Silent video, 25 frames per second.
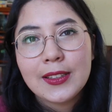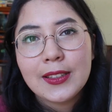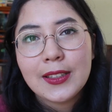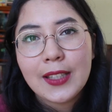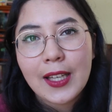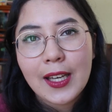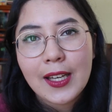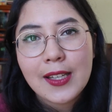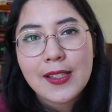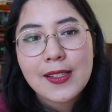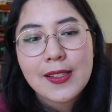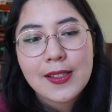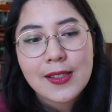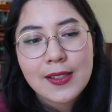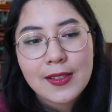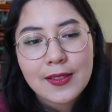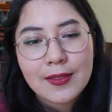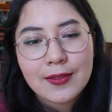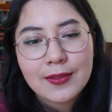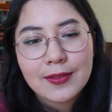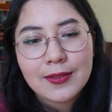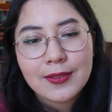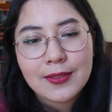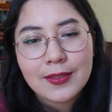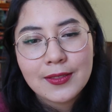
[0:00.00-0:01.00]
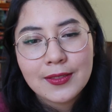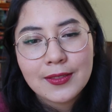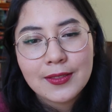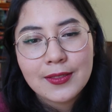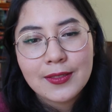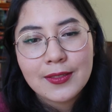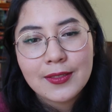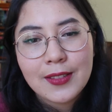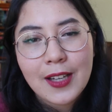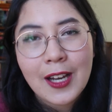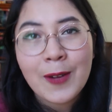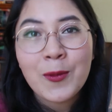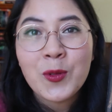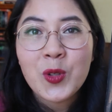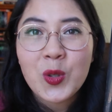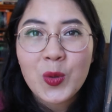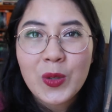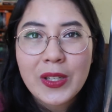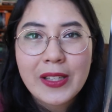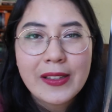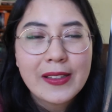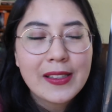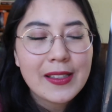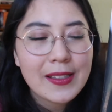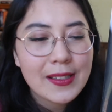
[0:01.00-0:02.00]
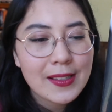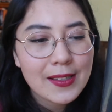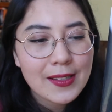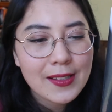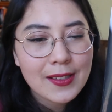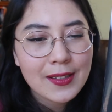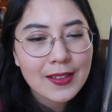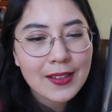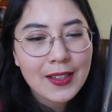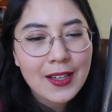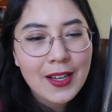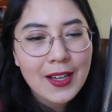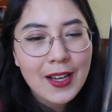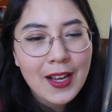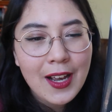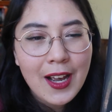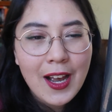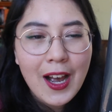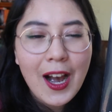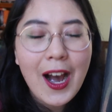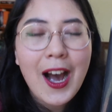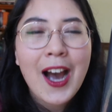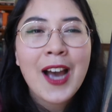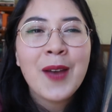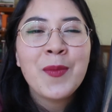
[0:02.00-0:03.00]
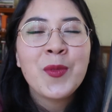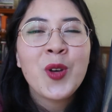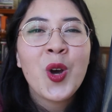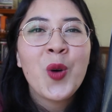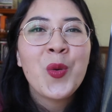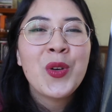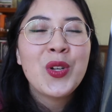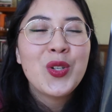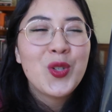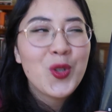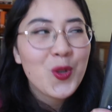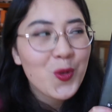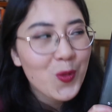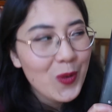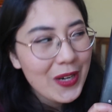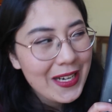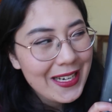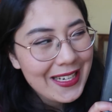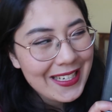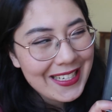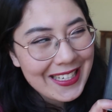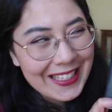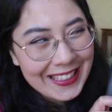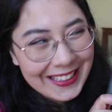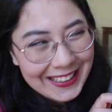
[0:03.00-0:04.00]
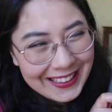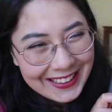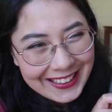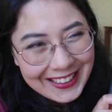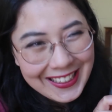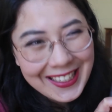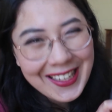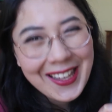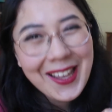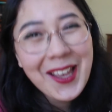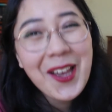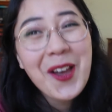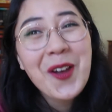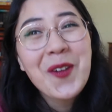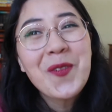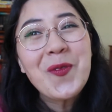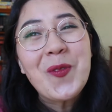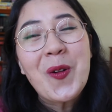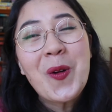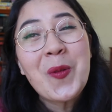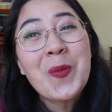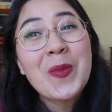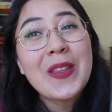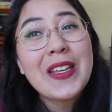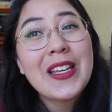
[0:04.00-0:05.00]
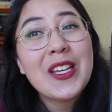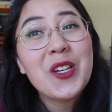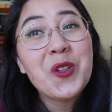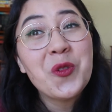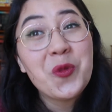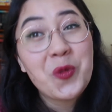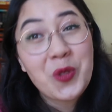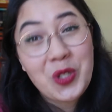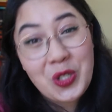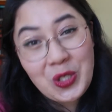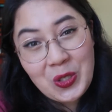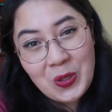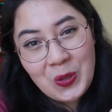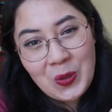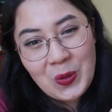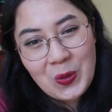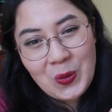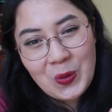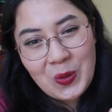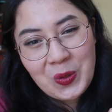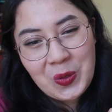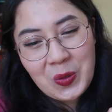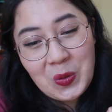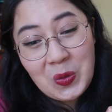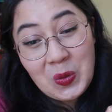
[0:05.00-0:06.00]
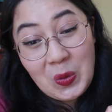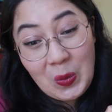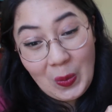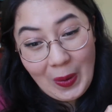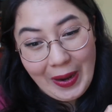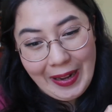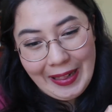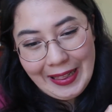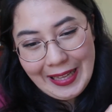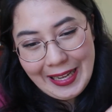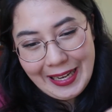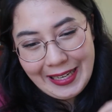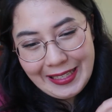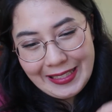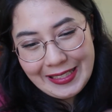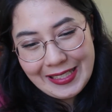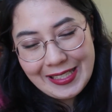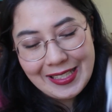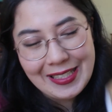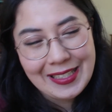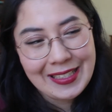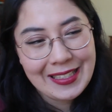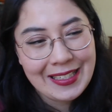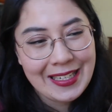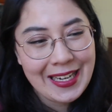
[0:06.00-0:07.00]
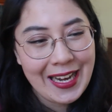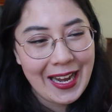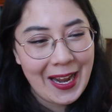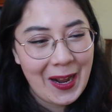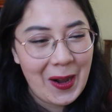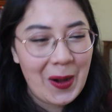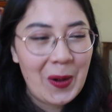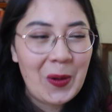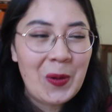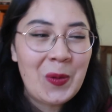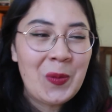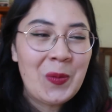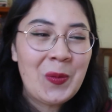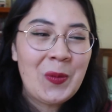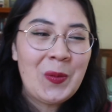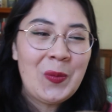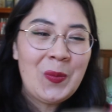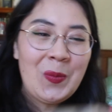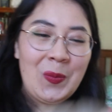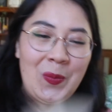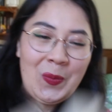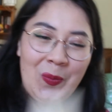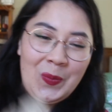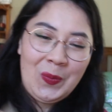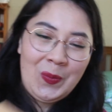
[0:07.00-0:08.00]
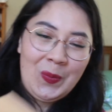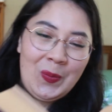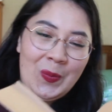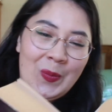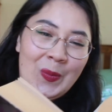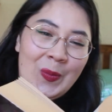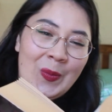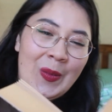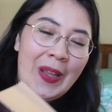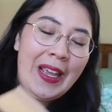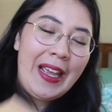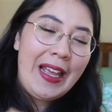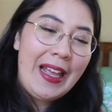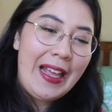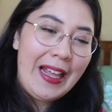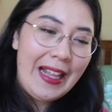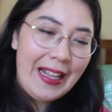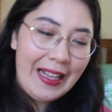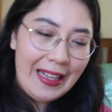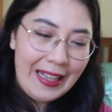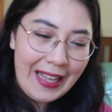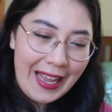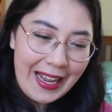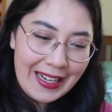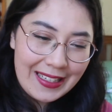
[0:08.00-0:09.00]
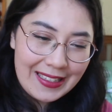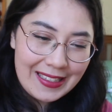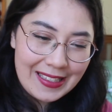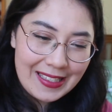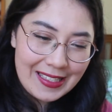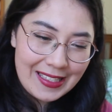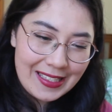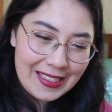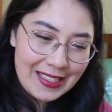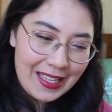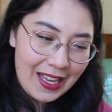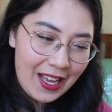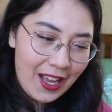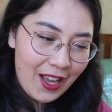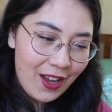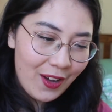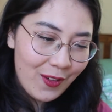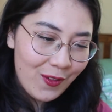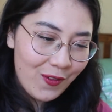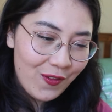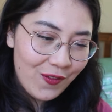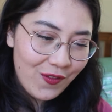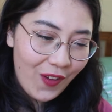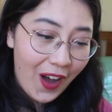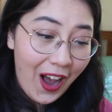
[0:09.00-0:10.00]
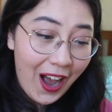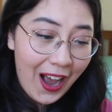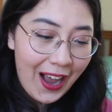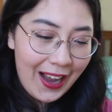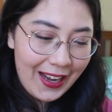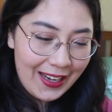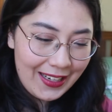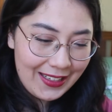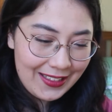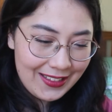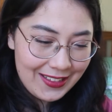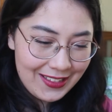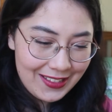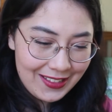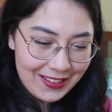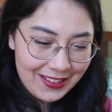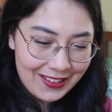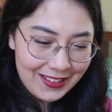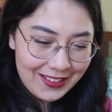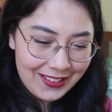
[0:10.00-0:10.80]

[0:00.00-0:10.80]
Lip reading: Yes, I'm doing this. I'm going to read from the original Twilight. Now, let's find